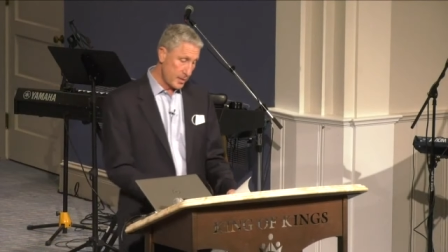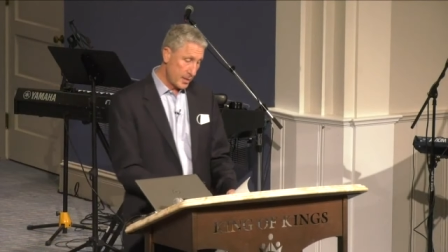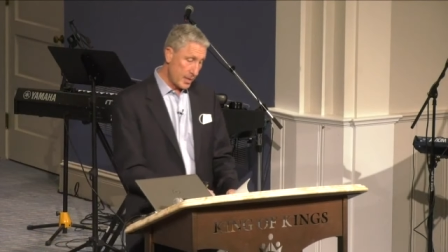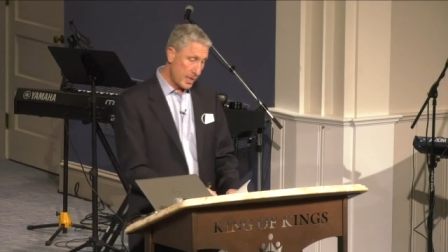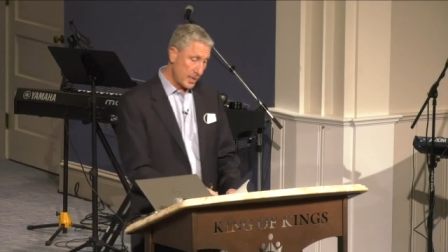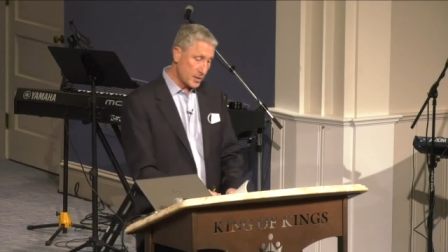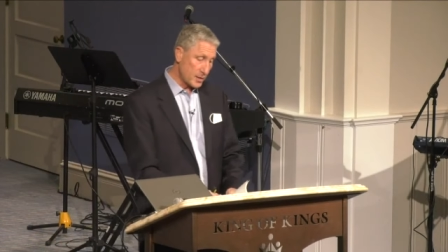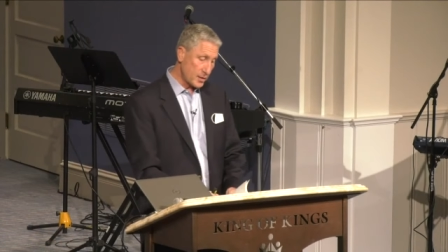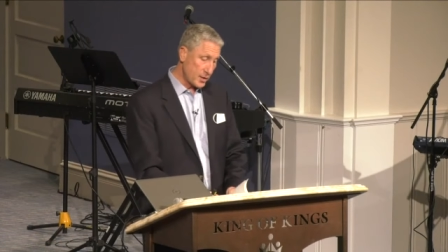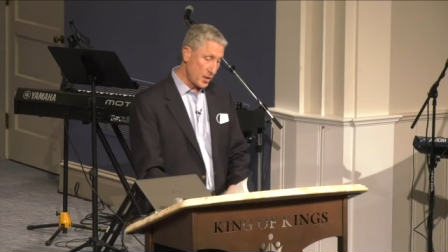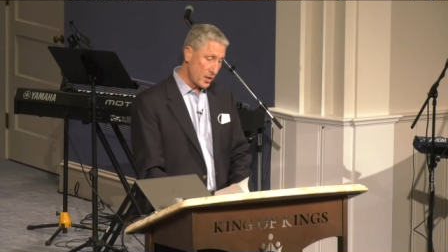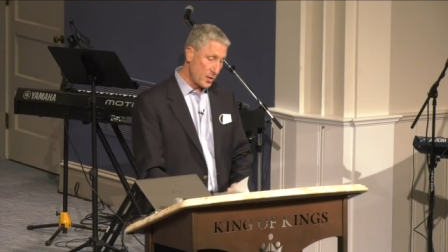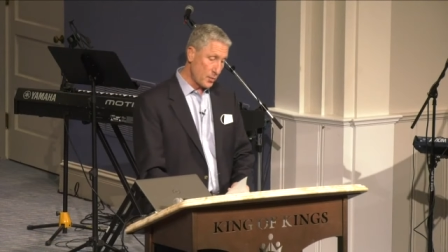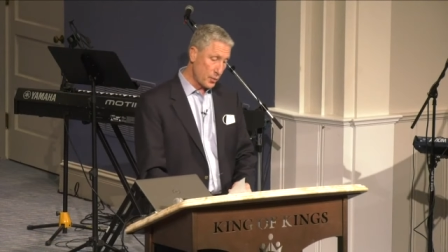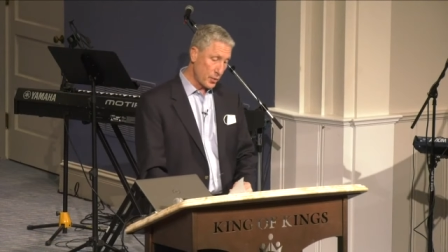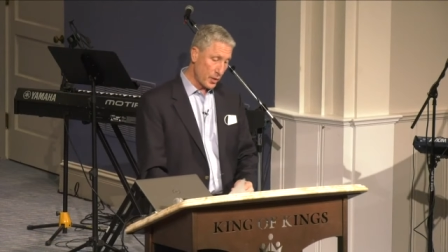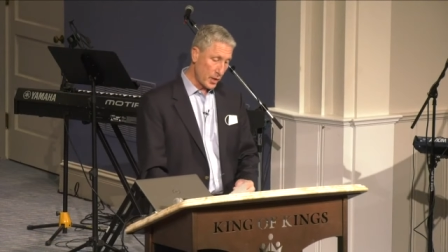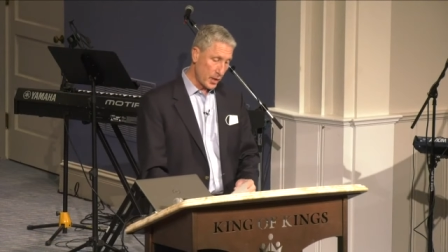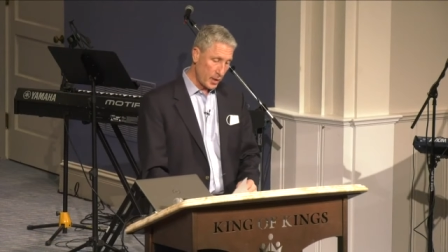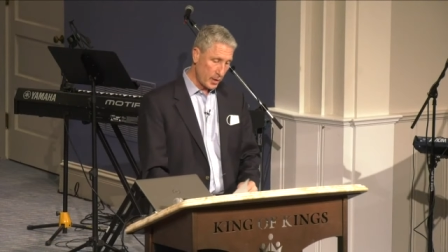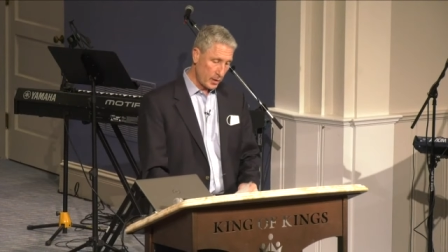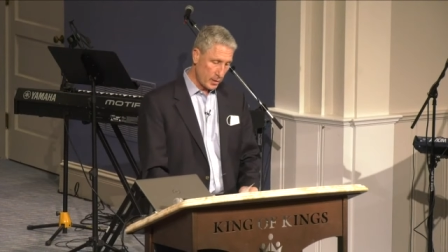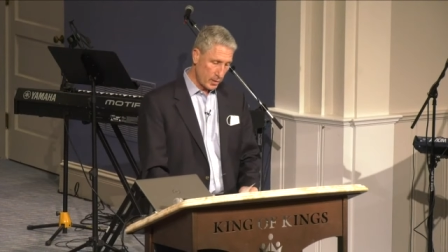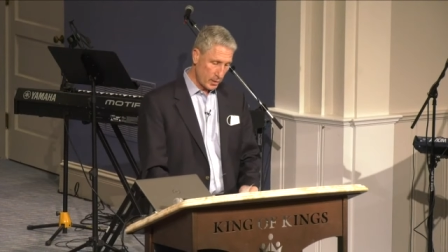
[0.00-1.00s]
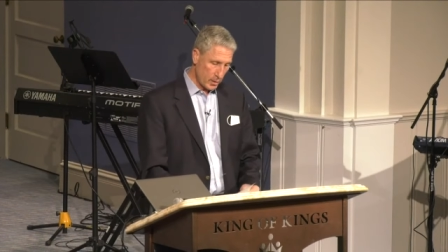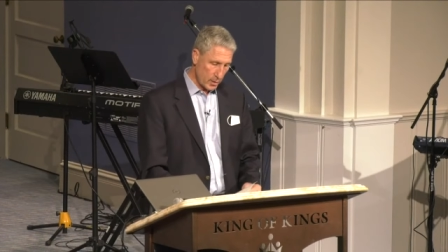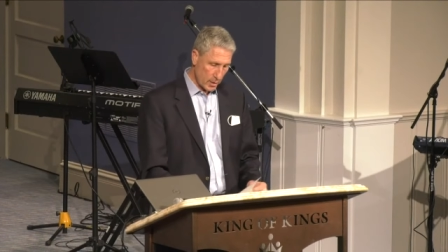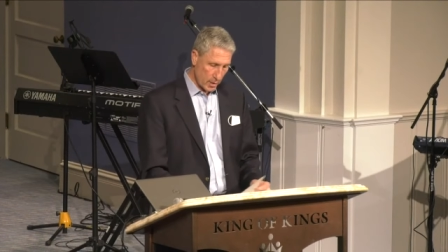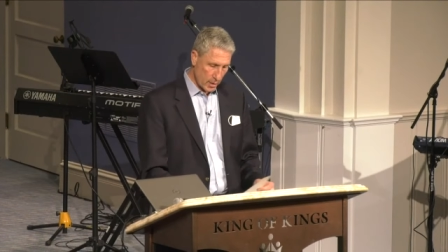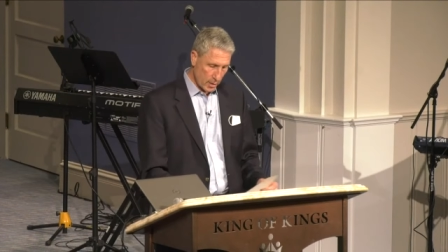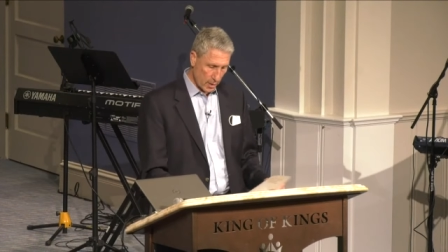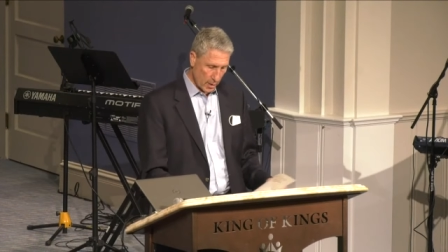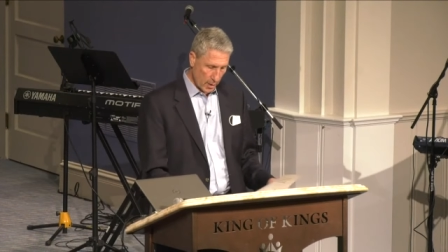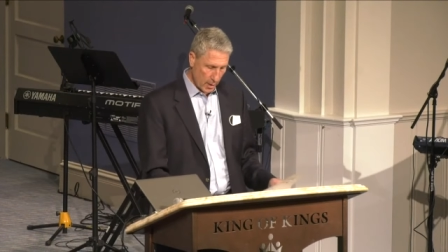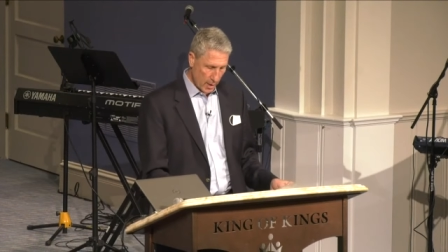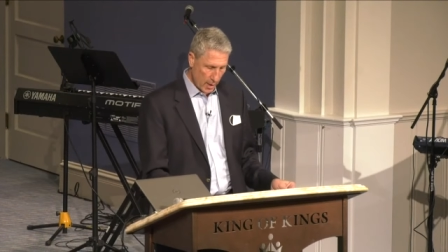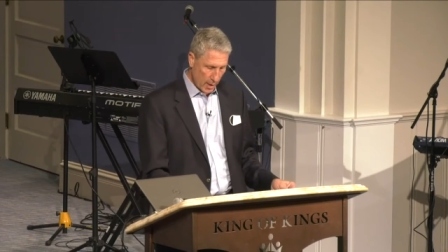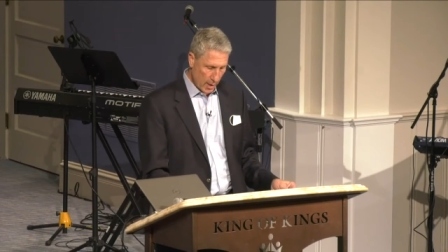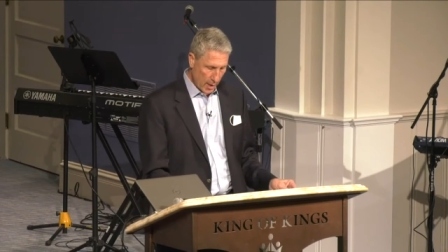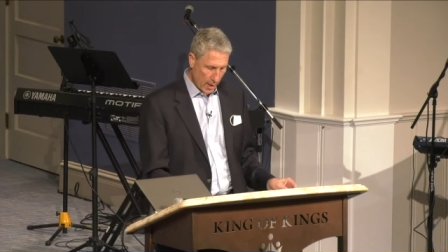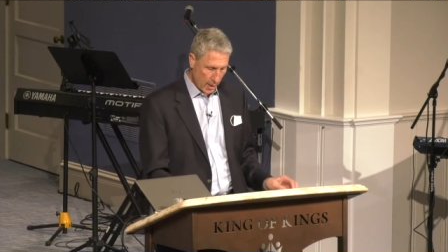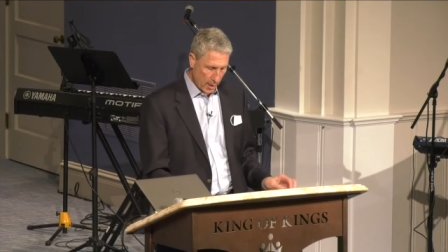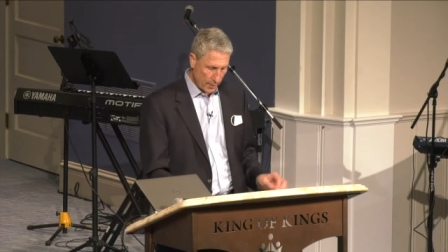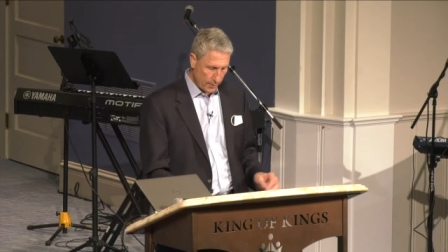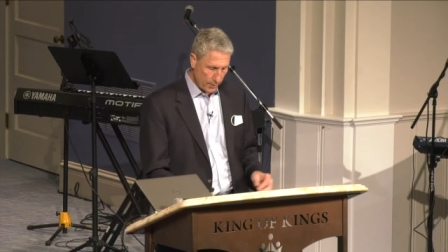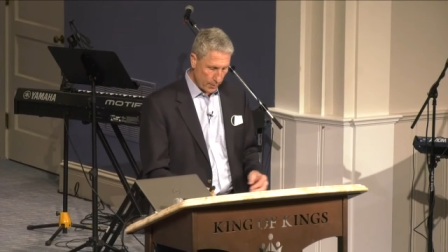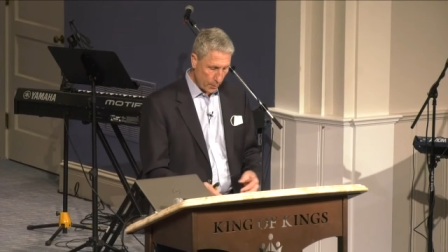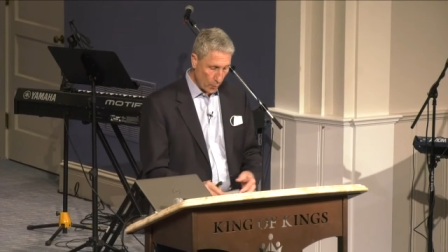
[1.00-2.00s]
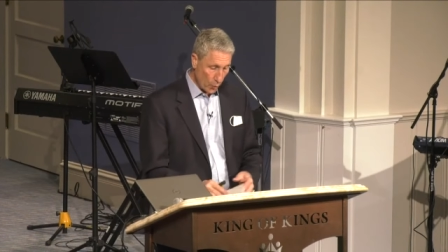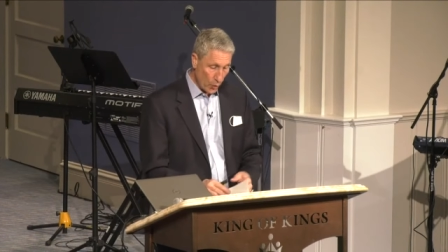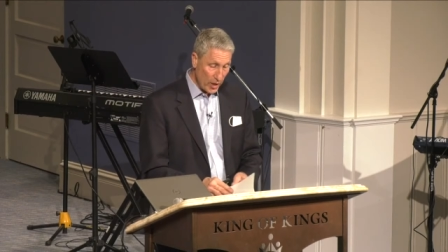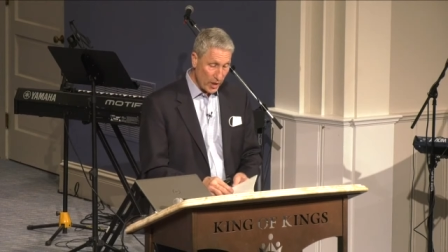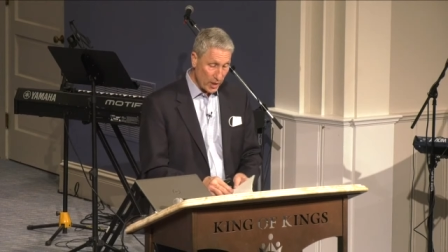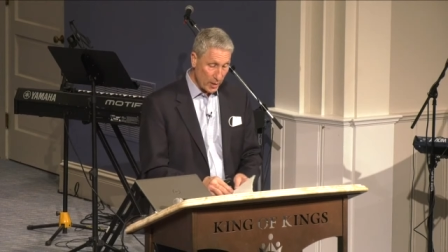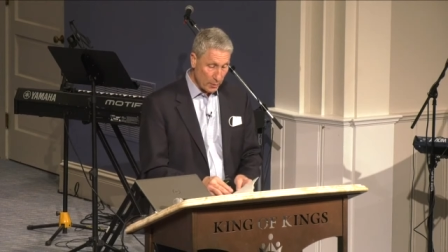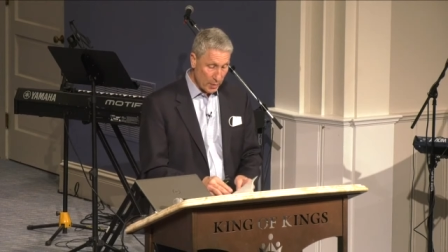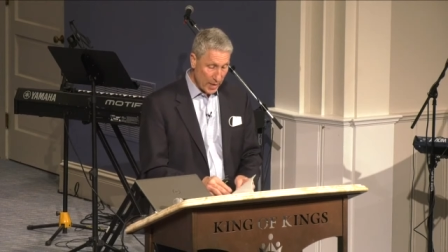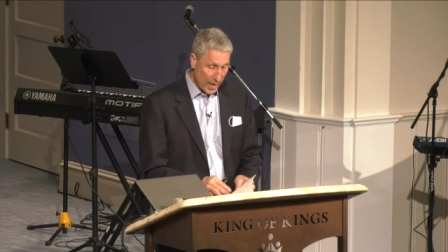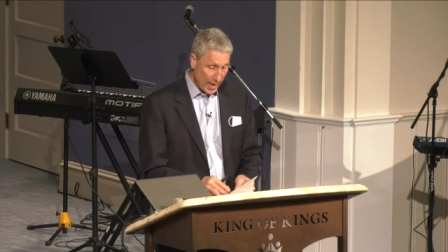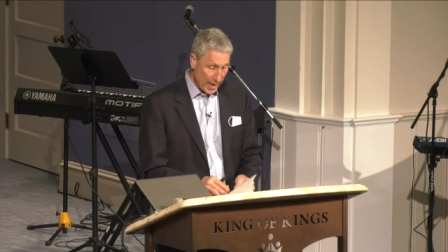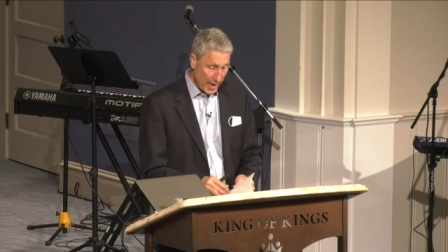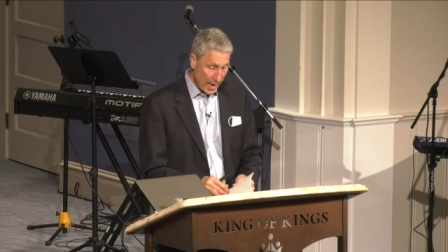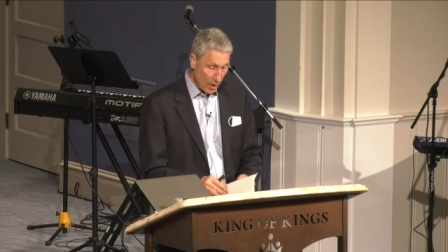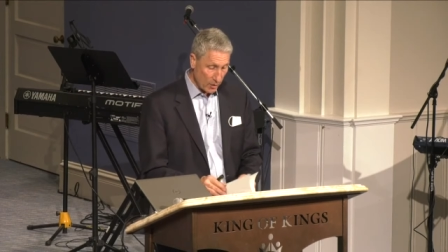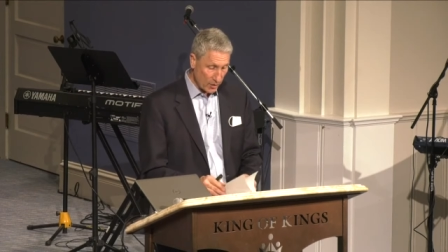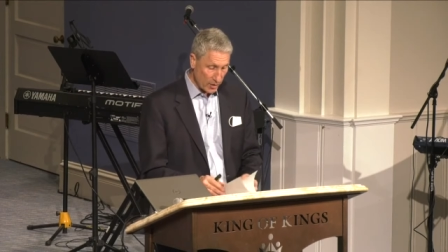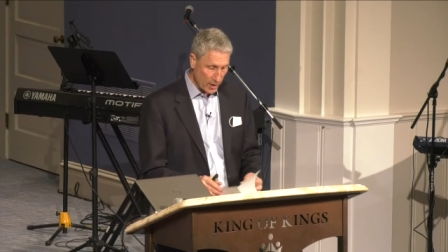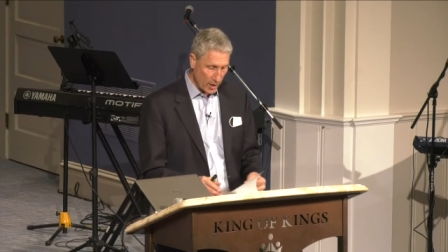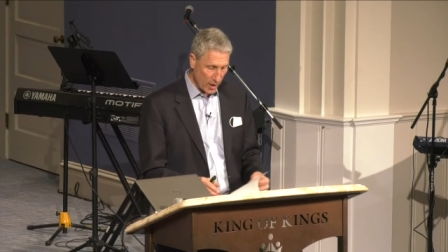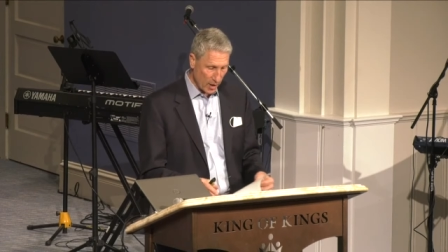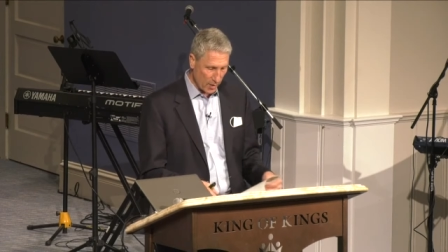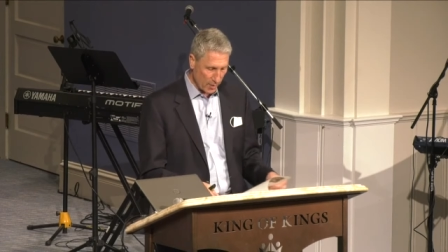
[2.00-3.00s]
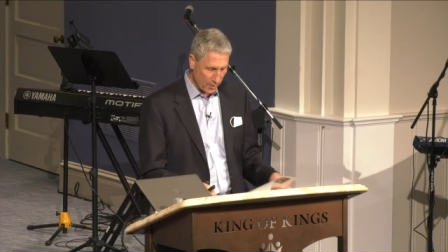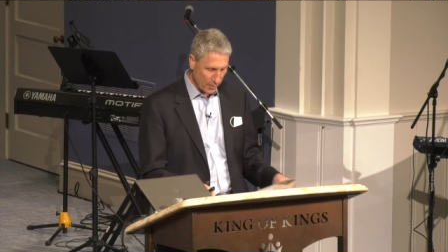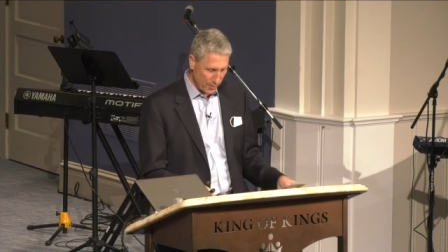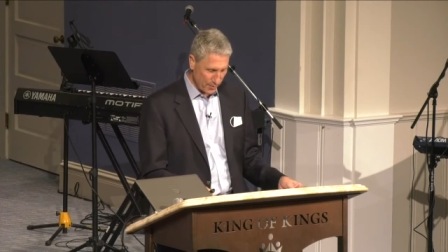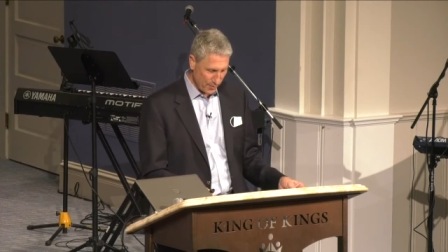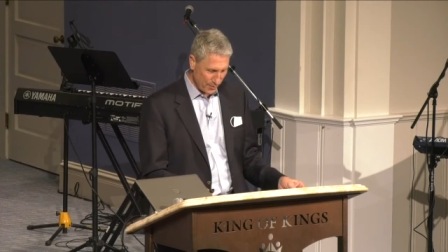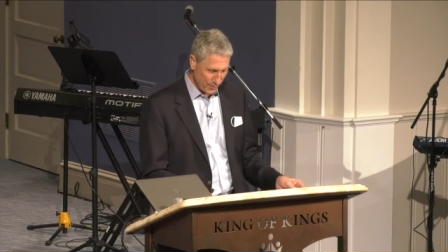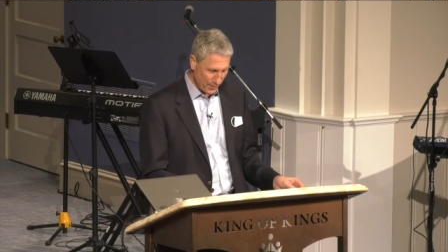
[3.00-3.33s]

that's going to bring a really bad outcome